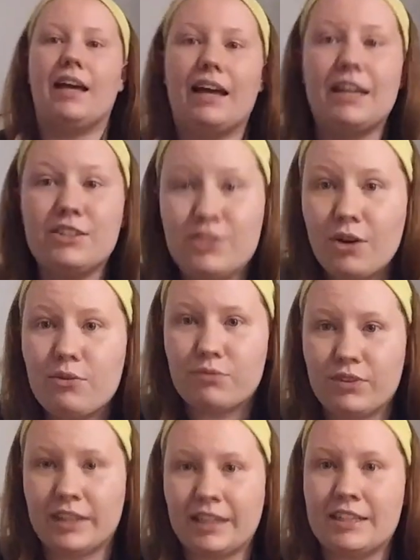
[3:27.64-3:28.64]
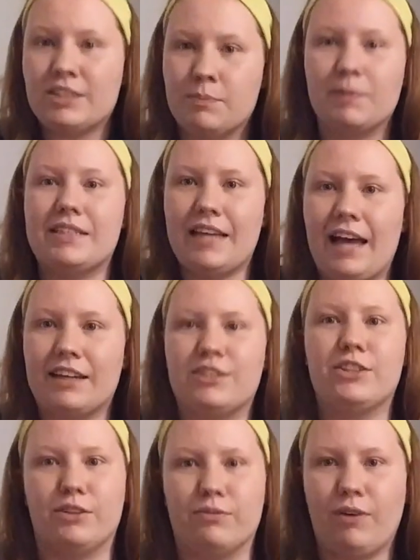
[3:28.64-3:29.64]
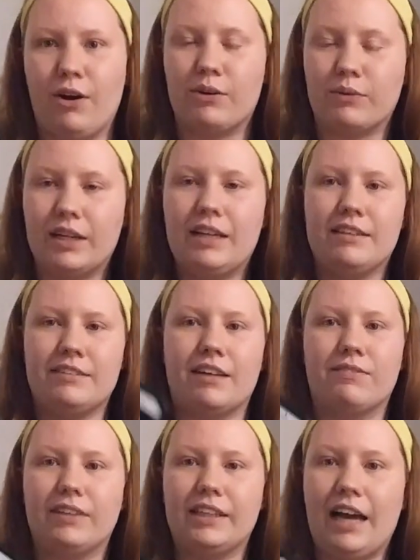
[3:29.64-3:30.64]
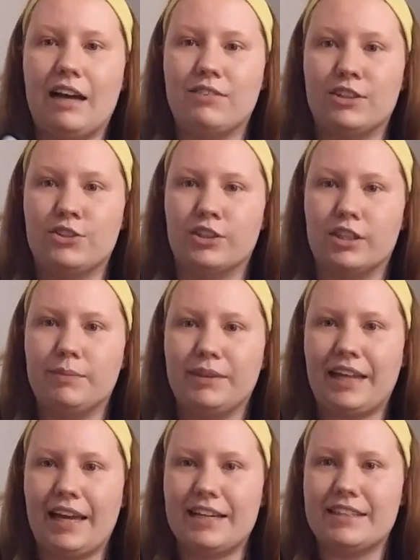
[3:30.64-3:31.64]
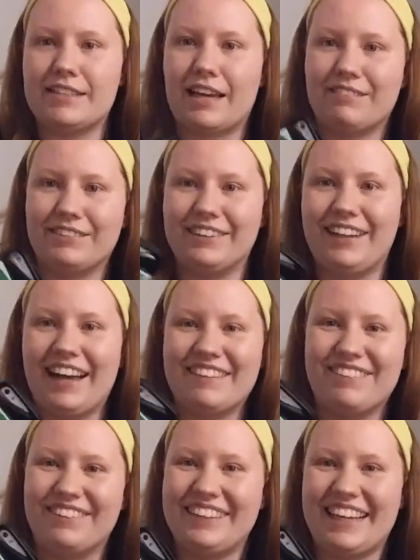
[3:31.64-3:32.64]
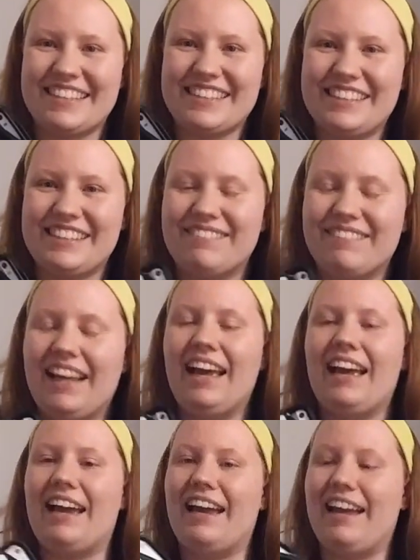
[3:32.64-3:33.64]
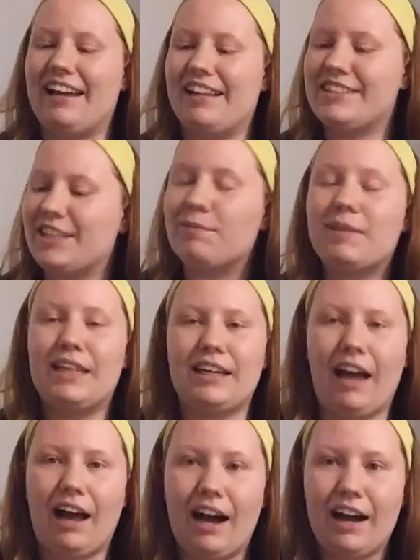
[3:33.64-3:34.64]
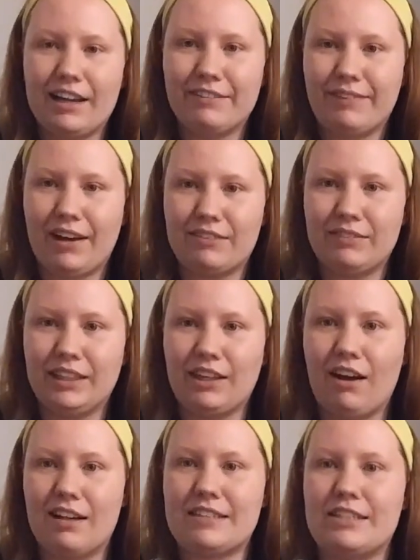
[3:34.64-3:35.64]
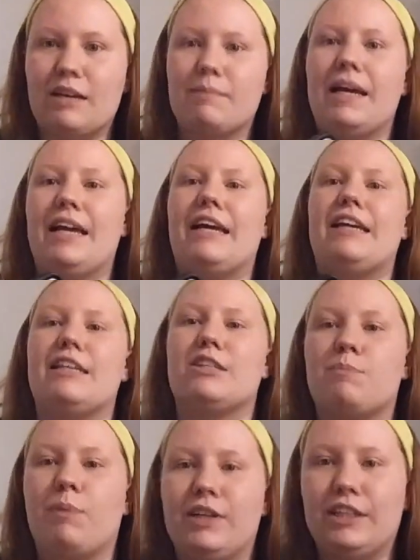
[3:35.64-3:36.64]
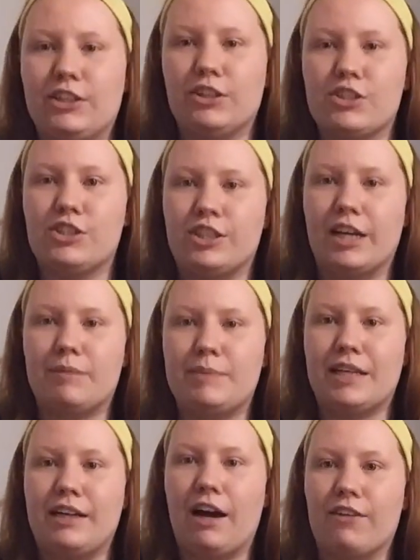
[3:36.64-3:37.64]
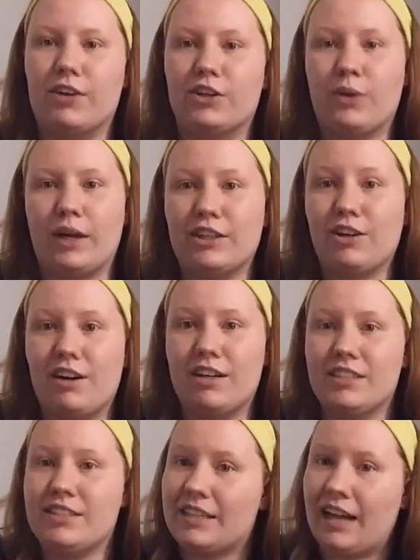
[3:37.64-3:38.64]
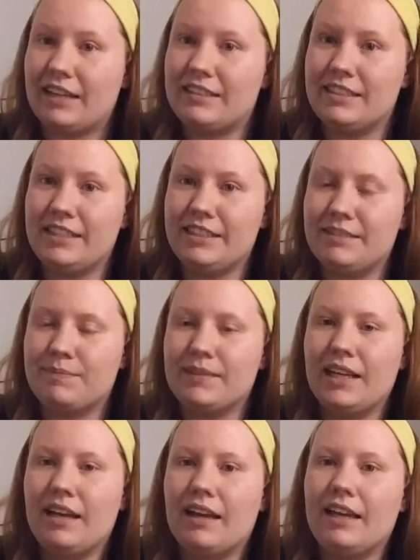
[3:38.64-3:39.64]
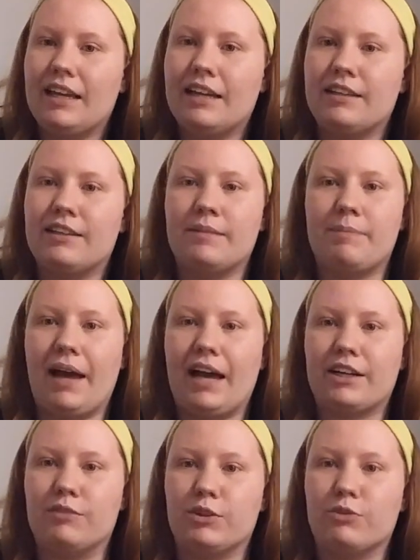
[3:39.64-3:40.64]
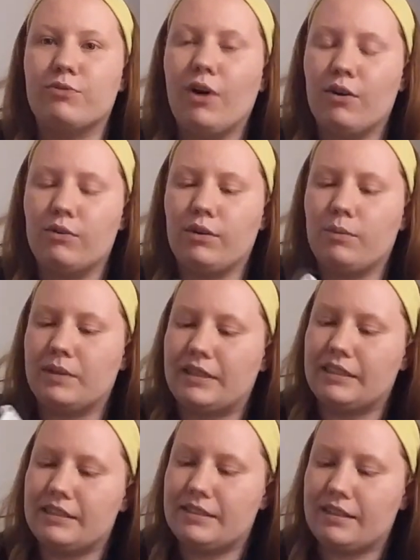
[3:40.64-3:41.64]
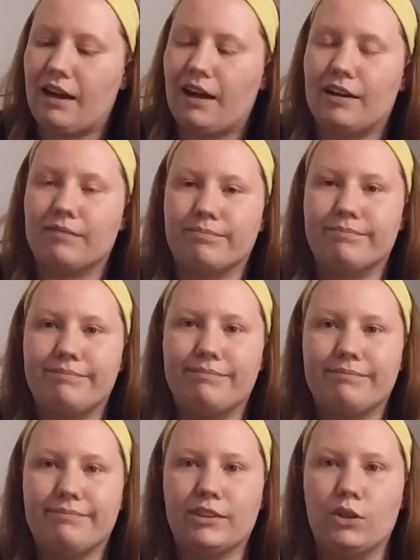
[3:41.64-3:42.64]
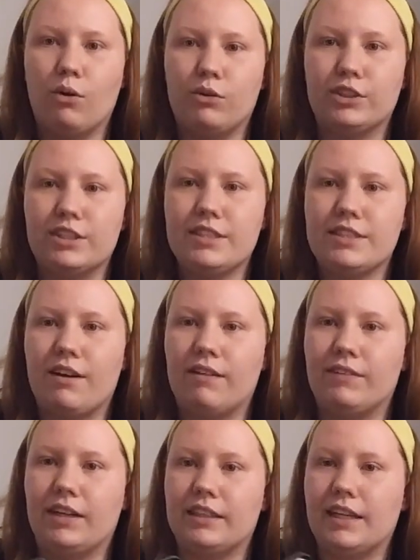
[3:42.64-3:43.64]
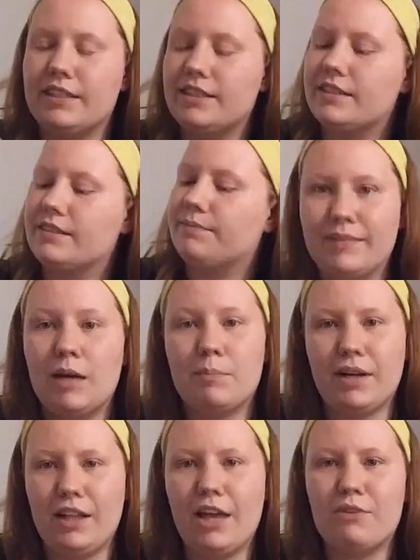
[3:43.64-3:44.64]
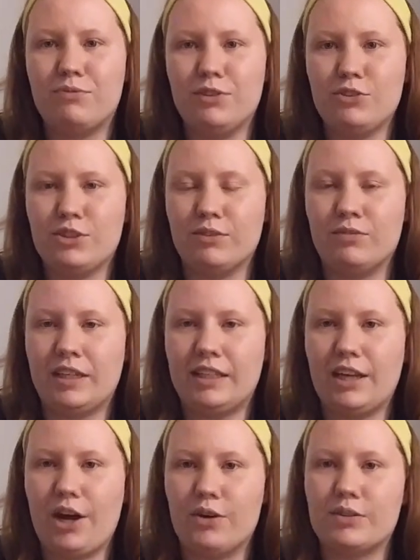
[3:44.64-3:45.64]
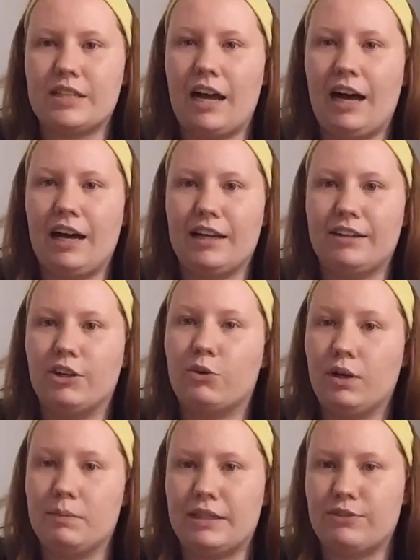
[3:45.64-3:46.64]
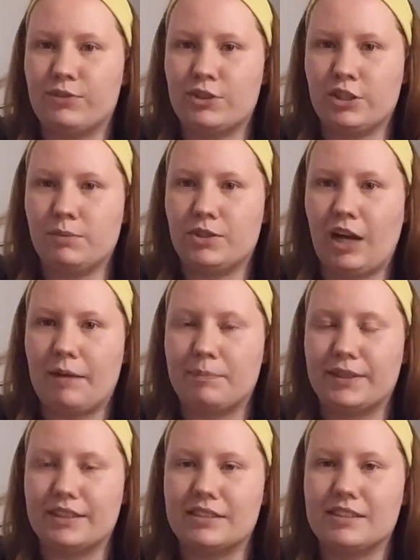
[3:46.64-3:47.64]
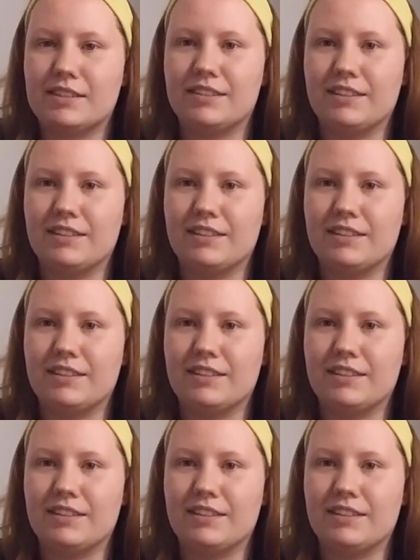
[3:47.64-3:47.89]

And don't forget to protect your phone. Definitely have a durable case. I have a little iPhone SE. And something I found really awesome is putting your Shipt and other credit cards and ID in the back of your phone with these little holders. Are very nice. But I'll have future videos on equipment for Shipt shoppers.